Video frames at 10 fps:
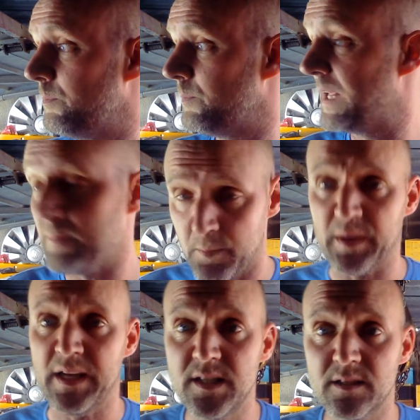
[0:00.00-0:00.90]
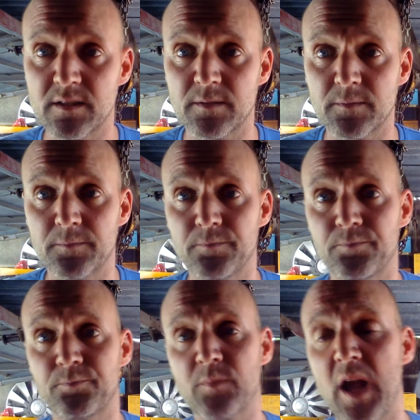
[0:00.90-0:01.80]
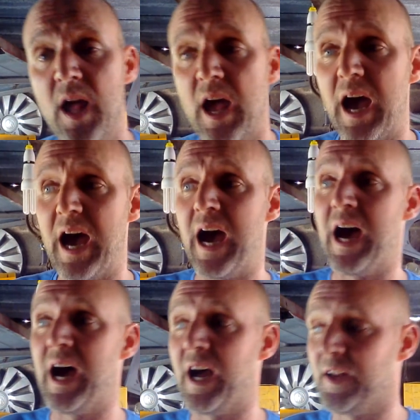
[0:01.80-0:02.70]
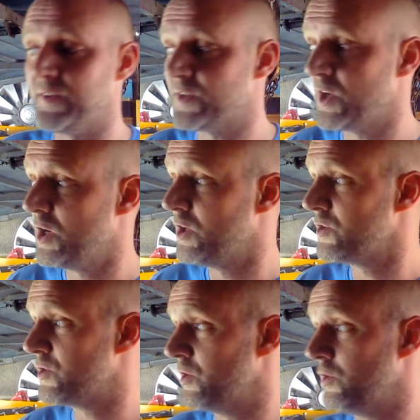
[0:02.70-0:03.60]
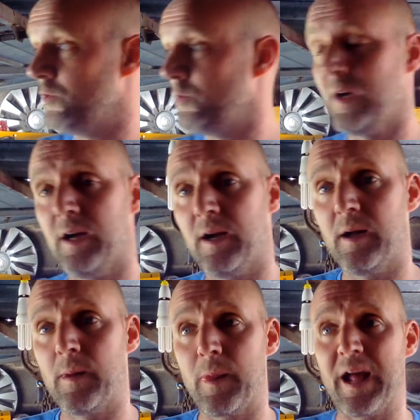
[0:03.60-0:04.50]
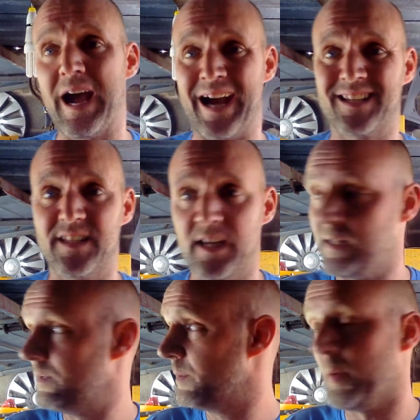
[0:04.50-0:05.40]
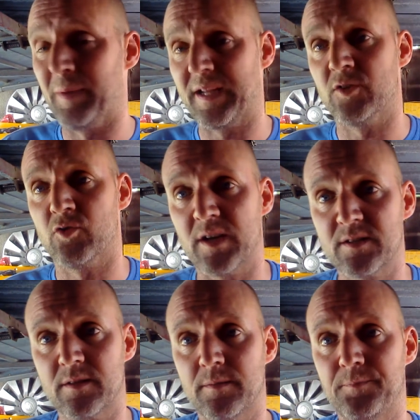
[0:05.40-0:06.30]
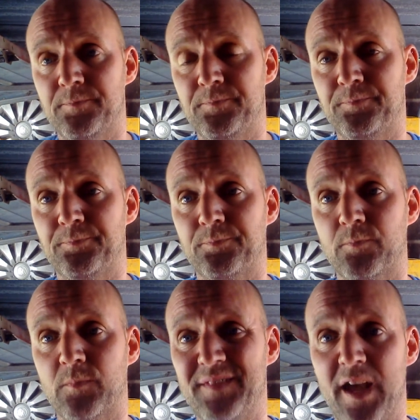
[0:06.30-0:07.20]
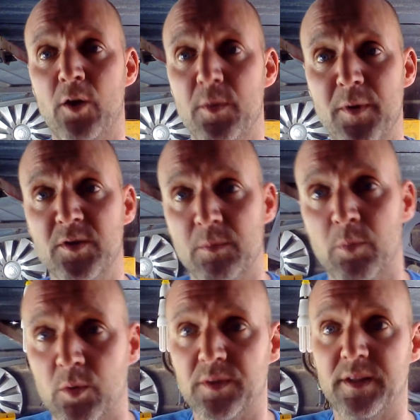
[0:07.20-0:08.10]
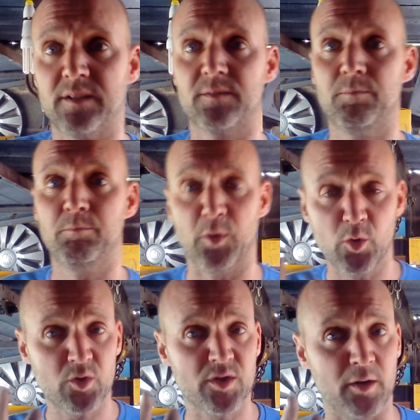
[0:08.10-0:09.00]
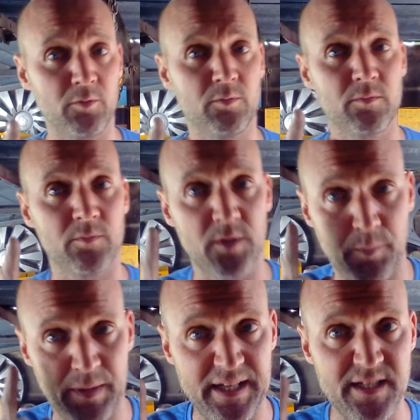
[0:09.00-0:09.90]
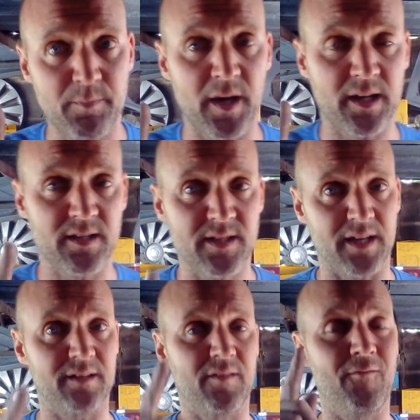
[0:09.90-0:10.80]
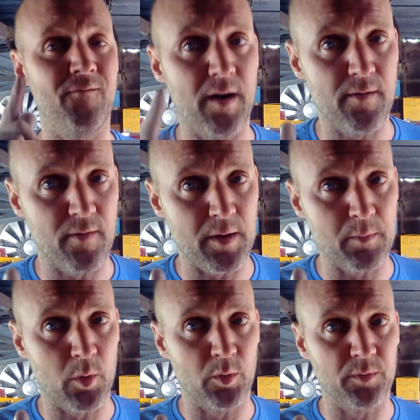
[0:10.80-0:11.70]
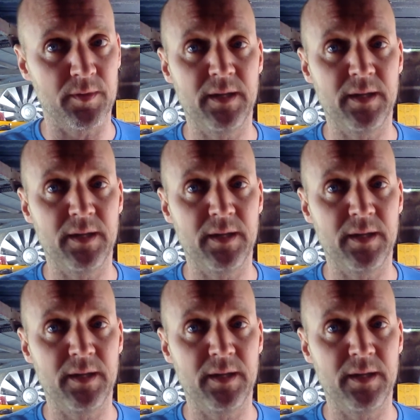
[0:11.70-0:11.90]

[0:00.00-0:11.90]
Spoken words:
keep the peace, and to act in the public interest. They are the most important things. But also the policing by consent, very, very important.